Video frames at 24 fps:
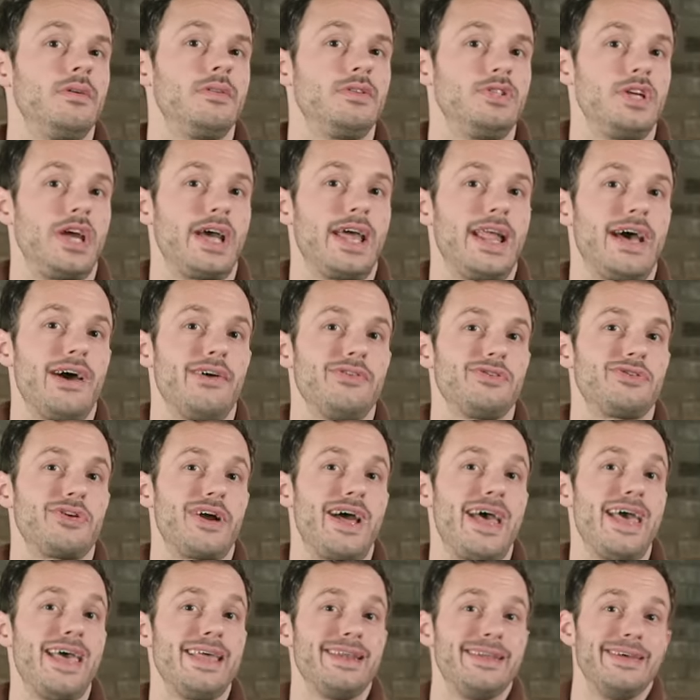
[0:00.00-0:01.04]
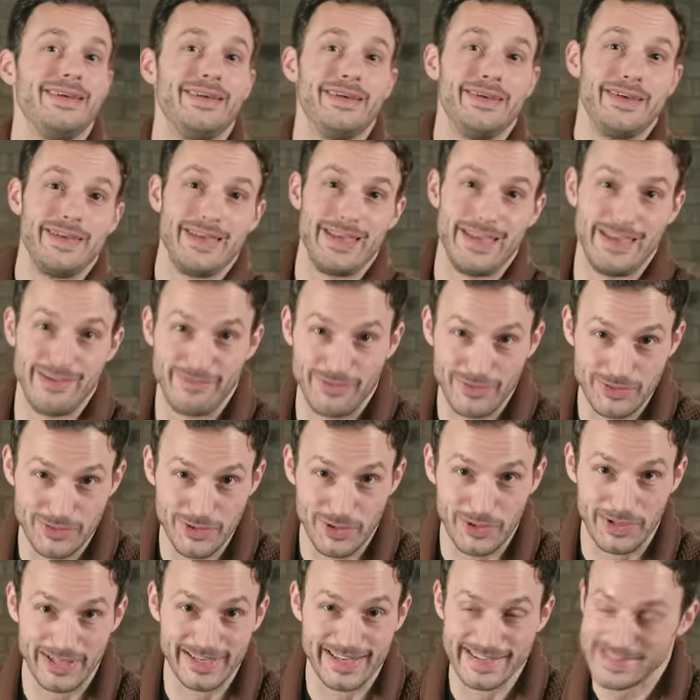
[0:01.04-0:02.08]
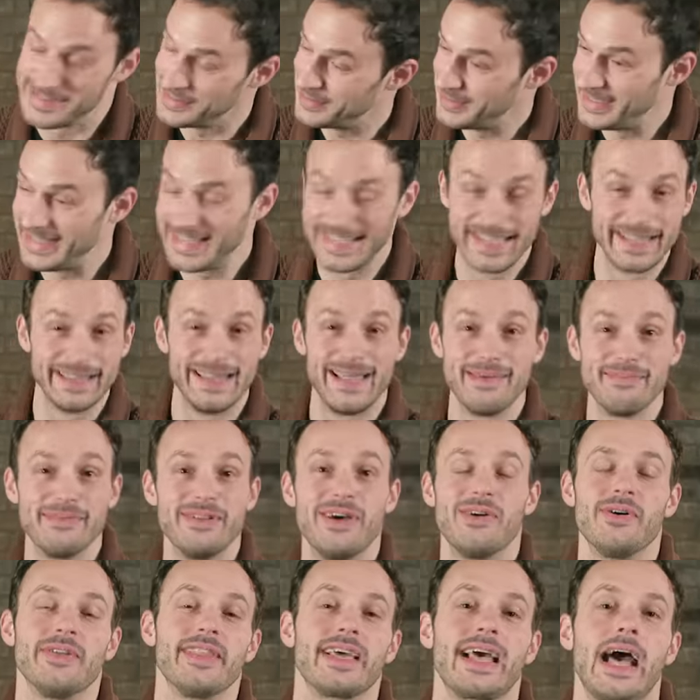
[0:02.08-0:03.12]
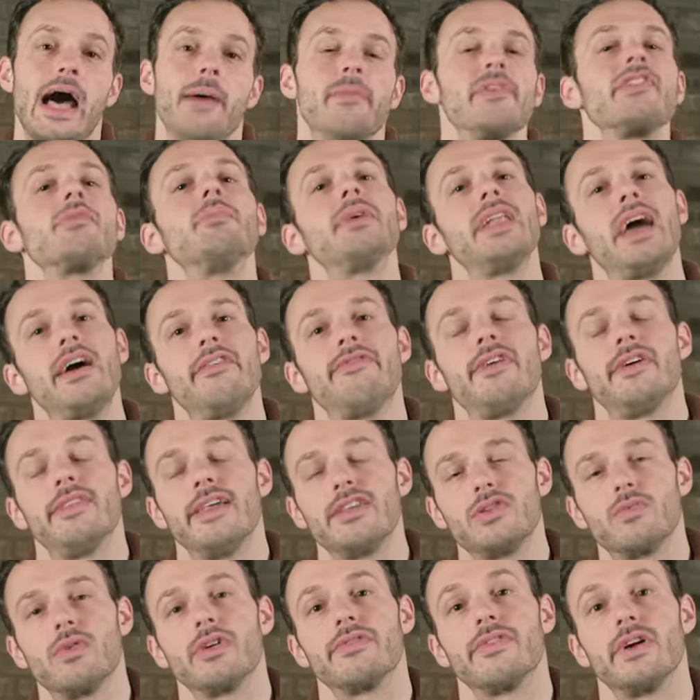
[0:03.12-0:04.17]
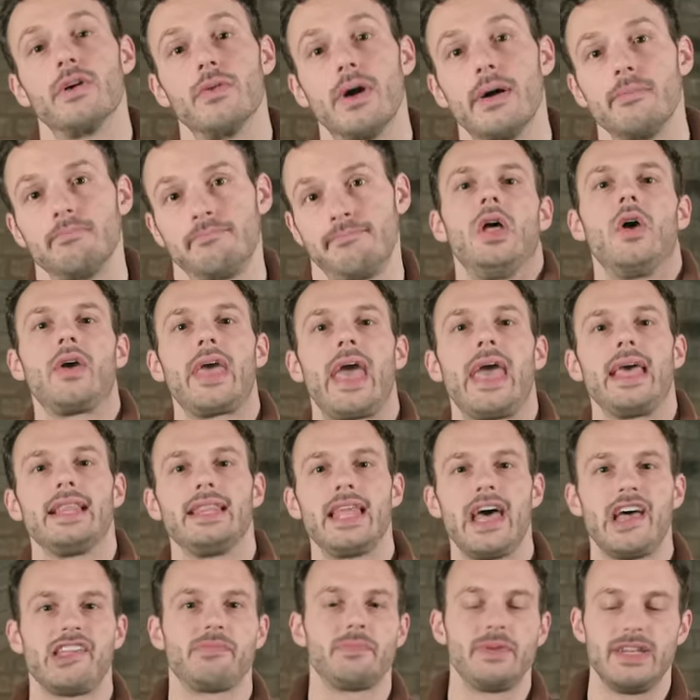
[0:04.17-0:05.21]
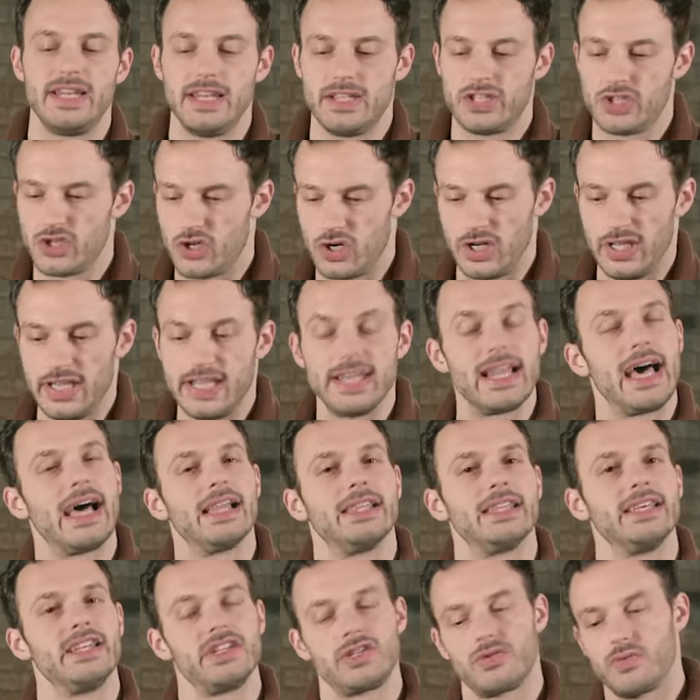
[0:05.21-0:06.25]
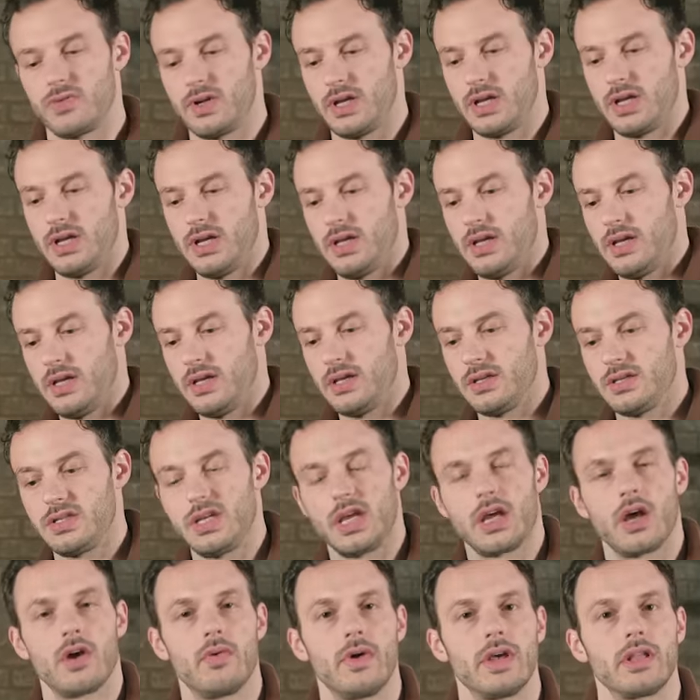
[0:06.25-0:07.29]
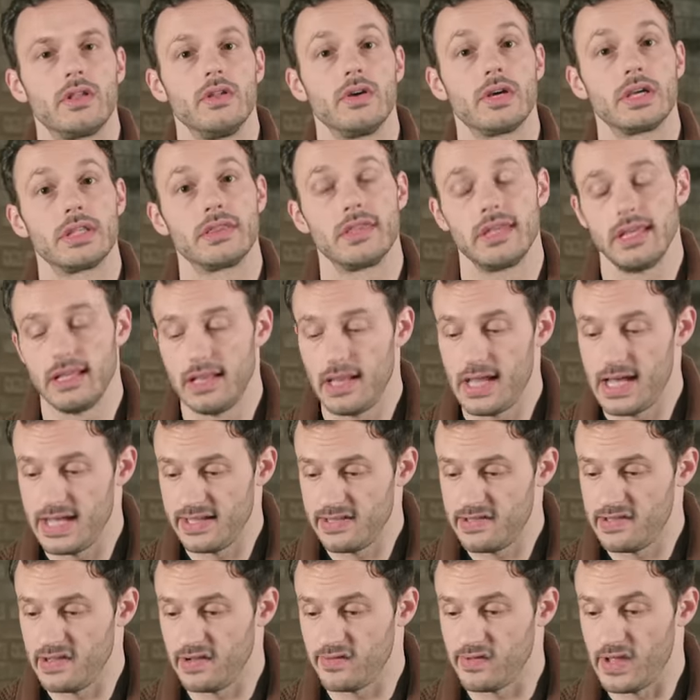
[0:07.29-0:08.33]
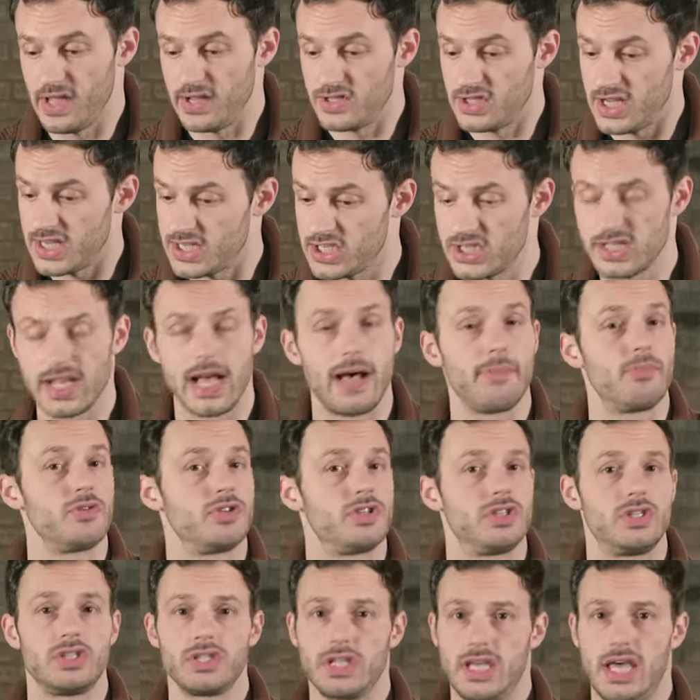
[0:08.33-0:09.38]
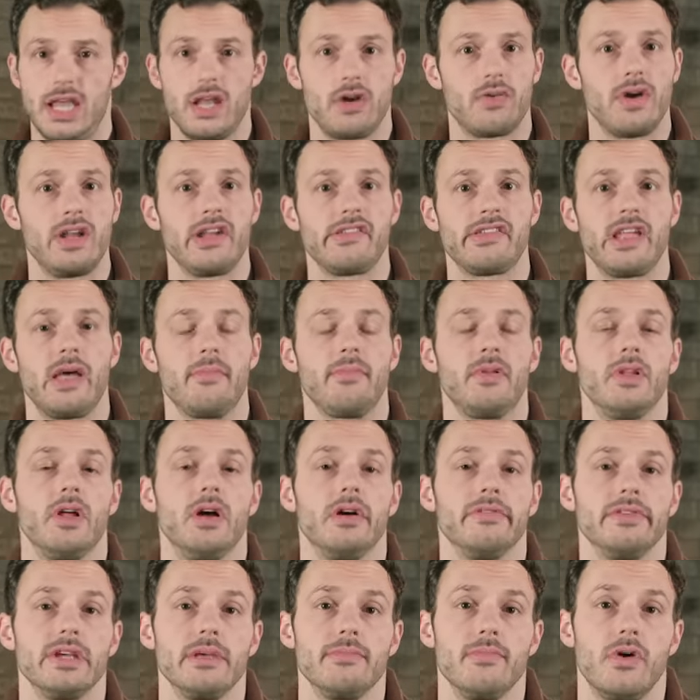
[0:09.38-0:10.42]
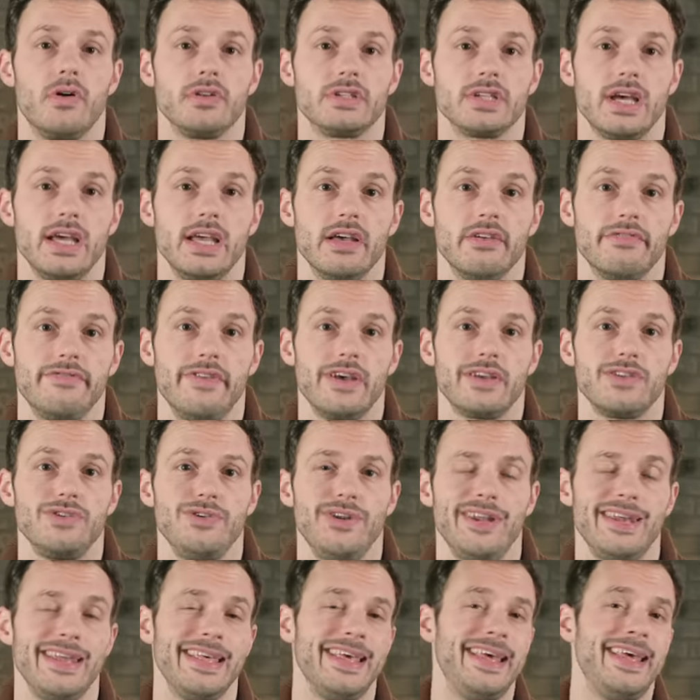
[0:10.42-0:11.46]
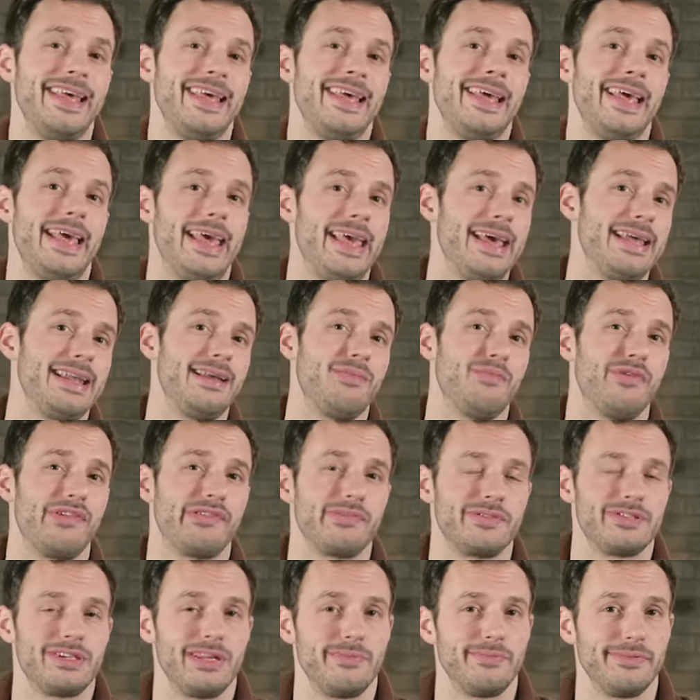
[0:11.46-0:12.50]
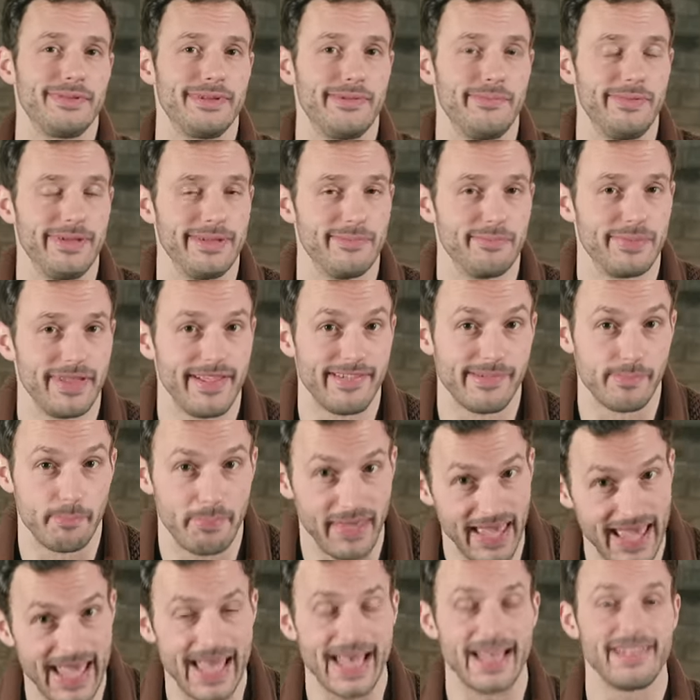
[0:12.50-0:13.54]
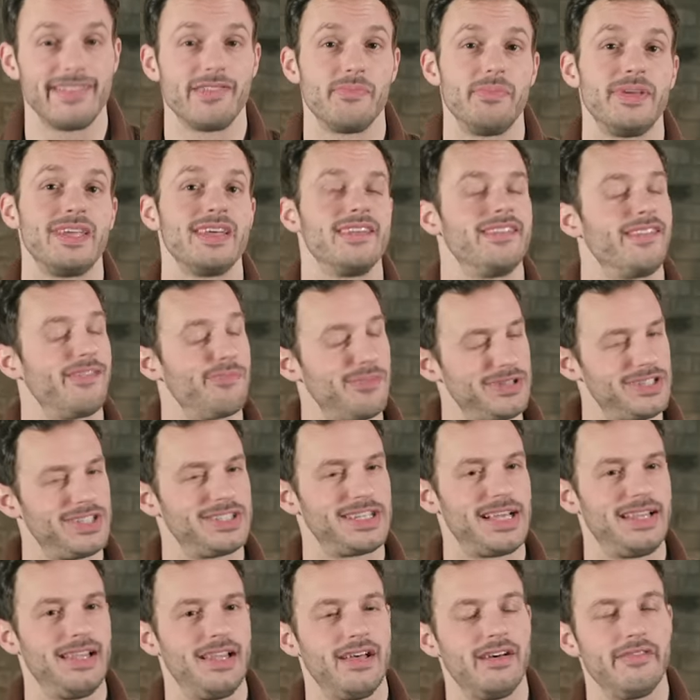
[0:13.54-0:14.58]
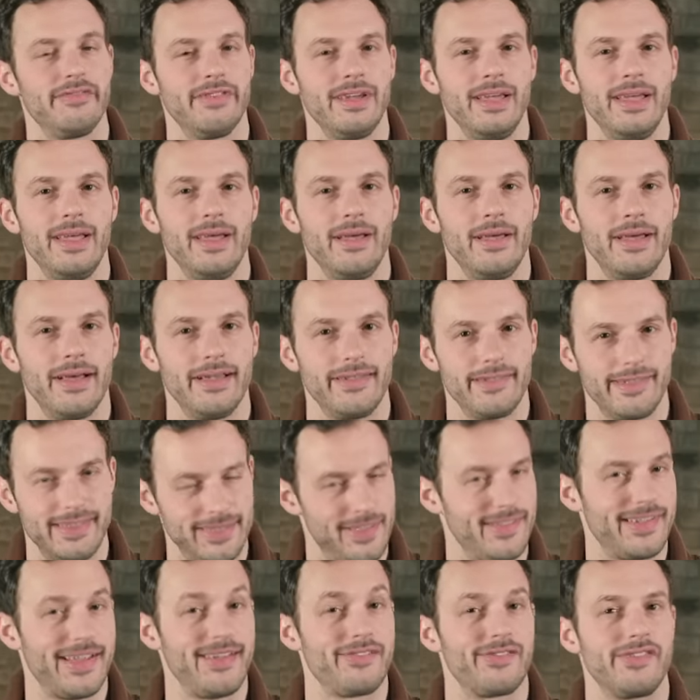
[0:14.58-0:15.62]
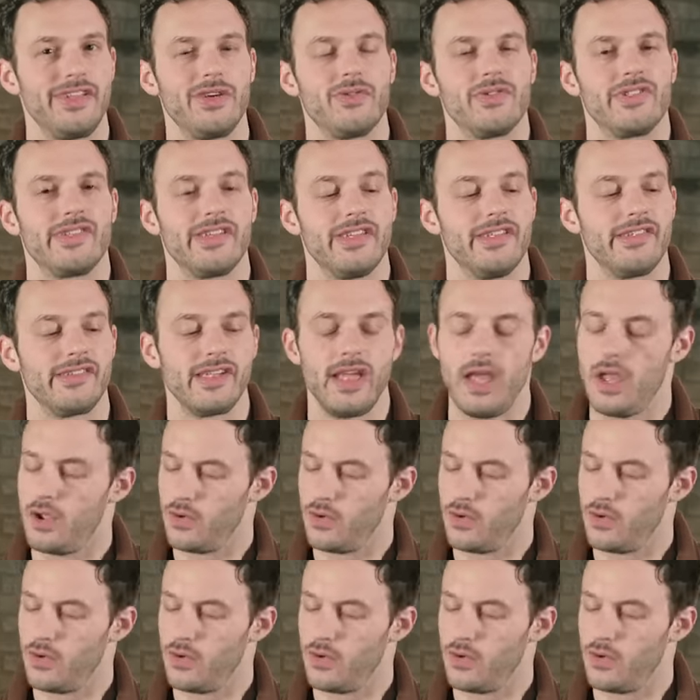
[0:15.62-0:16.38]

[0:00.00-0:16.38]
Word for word: Check it out, try it. If you totally disagree, let me know in the comments, but I found that to work very well. Okay, last but certainly not least, we're gonna take a quick look at the Line 6 HX Stomp, which is again a great example of a multi-effect unit. And I'm gonna switch it up a little bit and play some pads because as much as I love synthesizer sequences,